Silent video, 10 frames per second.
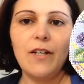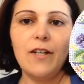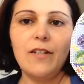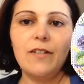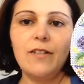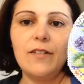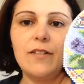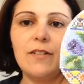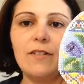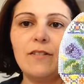
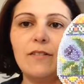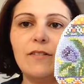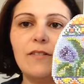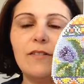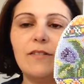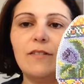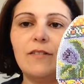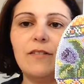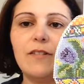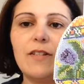and
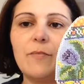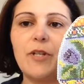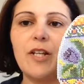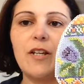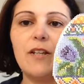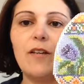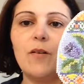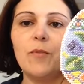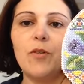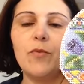it's been hanging
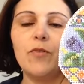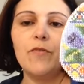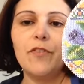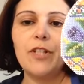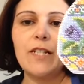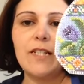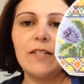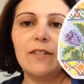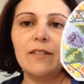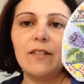on my wall for
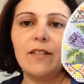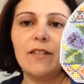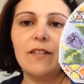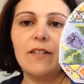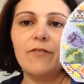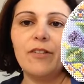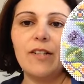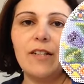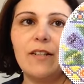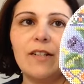Easter and I
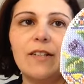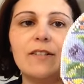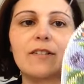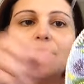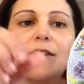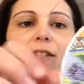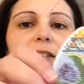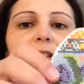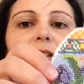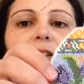really like it.
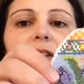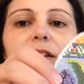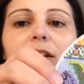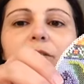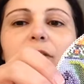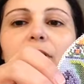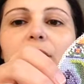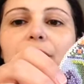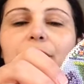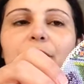It was a
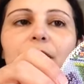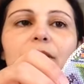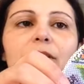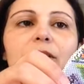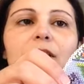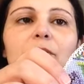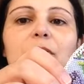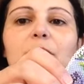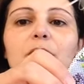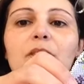lot of fun.
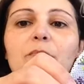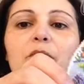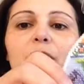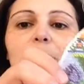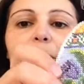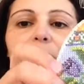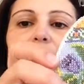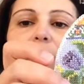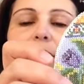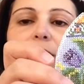It's purely
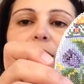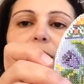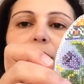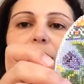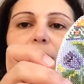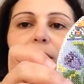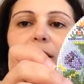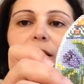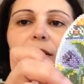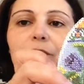beads.
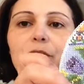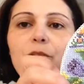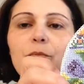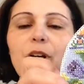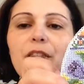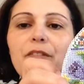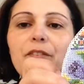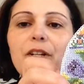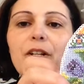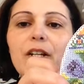They give you white
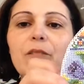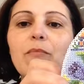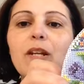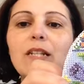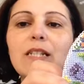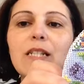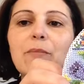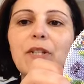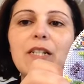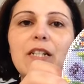thread and plenty
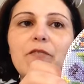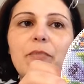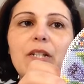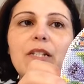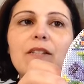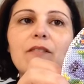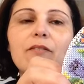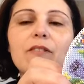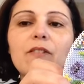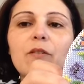of beads. I've
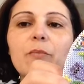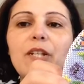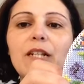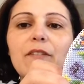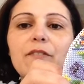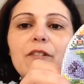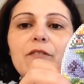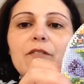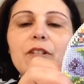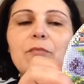got so many left
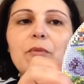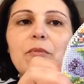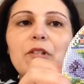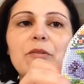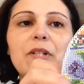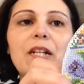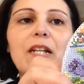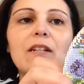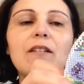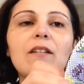over, I could probably do it
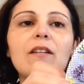again